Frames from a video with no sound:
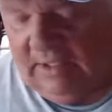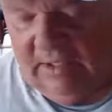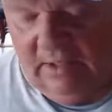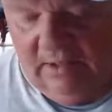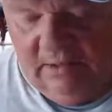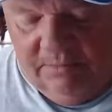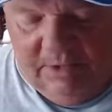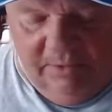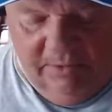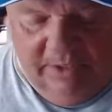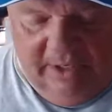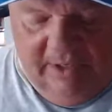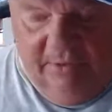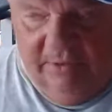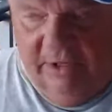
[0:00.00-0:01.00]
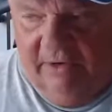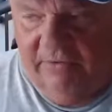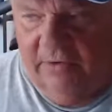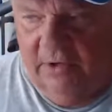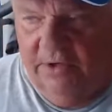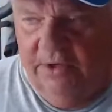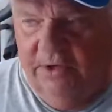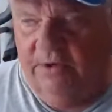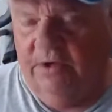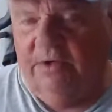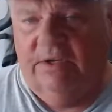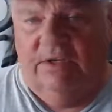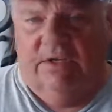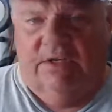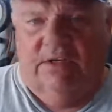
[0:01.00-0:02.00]
But when I flew
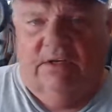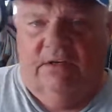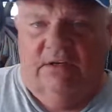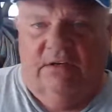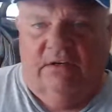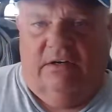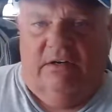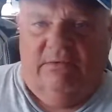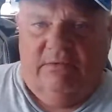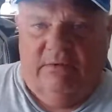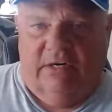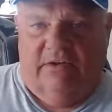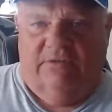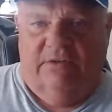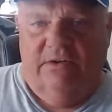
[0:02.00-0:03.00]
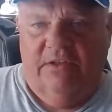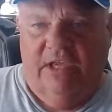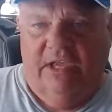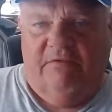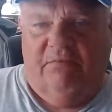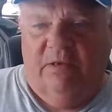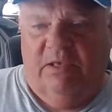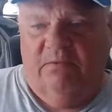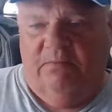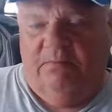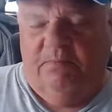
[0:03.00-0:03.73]
the